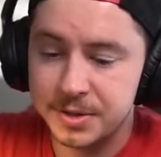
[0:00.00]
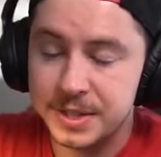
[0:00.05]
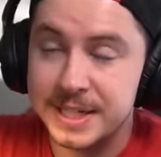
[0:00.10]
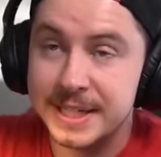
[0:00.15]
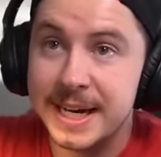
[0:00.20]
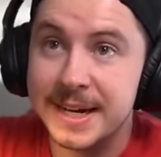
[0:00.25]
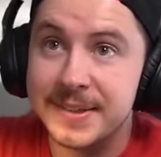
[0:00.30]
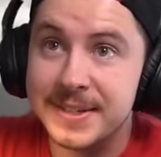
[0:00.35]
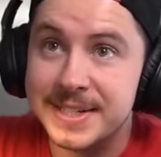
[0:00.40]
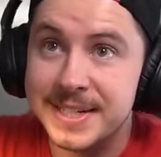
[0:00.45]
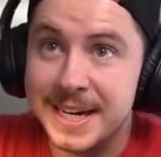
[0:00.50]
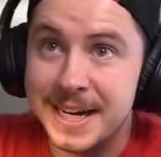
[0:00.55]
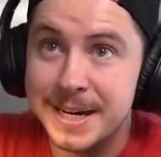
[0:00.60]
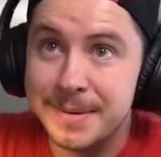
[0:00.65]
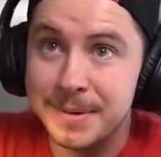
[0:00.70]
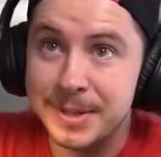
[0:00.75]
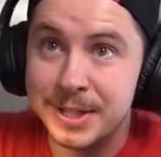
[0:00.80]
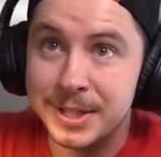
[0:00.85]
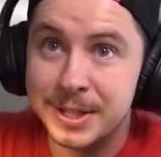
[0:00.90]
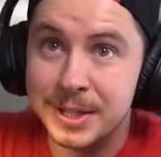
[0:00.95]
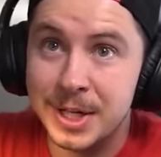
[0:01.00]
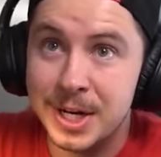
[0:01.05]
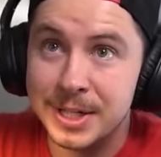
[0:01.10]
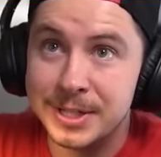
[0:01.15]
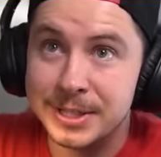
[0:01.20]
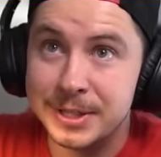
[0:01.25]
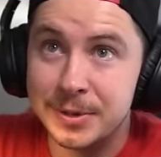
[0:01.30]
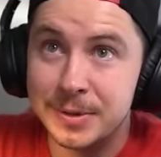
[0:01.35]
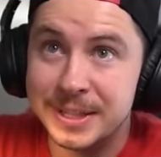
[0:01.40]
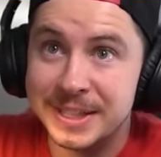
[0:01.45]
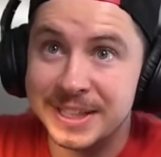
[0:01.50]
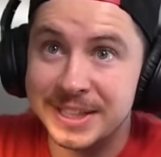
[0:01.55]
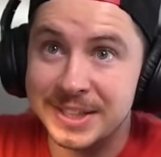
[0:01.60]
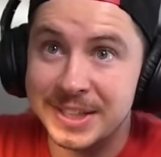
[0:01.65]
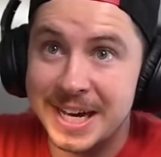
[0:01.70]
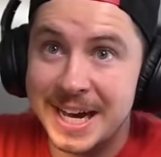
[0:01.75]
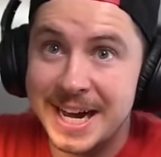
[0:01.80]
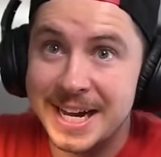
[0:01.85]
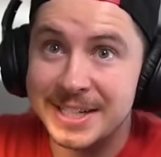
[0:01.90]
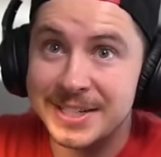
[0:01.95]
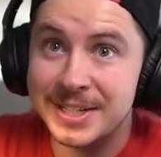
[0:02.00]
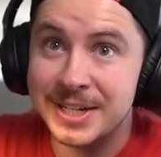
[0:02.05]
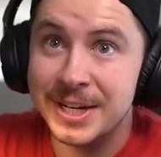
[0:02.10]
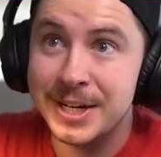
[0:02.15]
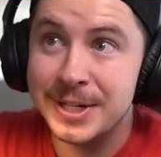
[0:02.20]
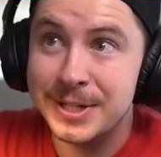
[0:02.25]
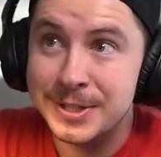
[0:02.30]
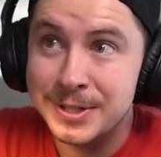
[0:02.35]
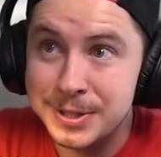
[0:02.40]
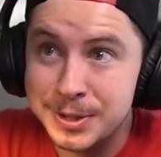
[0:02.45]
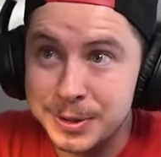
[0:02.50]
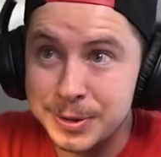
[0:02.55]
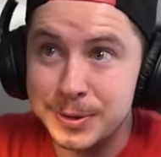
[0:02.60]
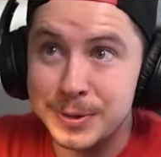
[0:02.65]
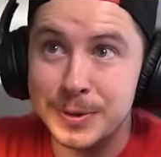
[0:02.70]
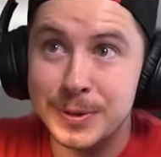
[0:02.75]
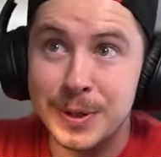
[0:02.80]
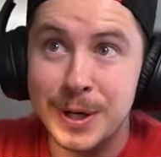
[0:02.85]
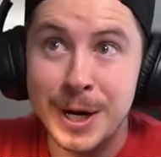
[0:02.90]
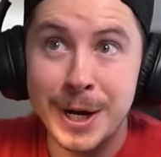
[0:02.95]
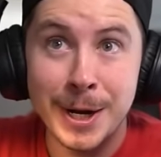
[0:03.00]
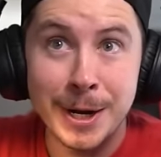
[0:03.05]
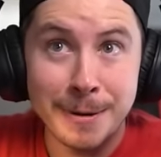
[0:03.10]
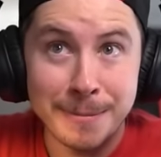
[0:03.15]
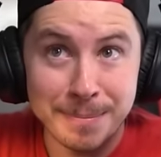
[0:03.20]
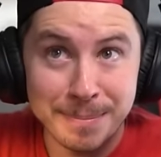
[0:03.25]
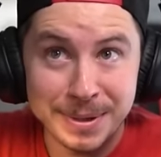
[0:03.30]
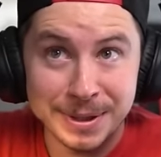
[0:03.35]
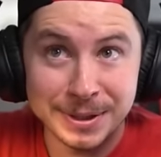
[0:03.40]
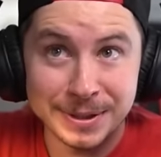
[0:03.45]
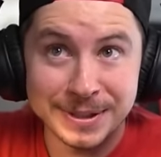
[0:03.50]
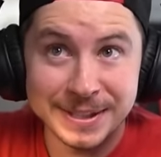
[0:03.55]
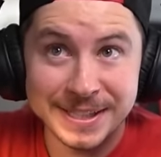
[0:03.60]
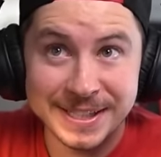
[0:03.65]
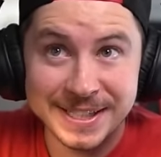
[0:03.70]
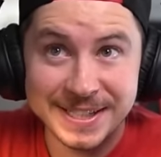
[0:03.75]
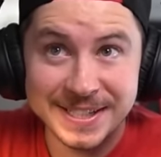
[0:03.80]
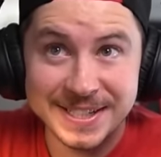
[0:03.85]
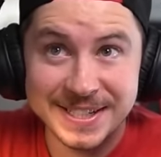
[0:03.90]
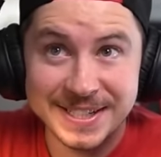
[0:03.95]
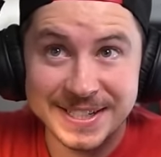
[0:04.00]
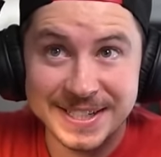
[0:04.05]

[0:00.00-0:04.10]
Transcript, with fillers: He's got the time on the clock to go get the last 2 buildings.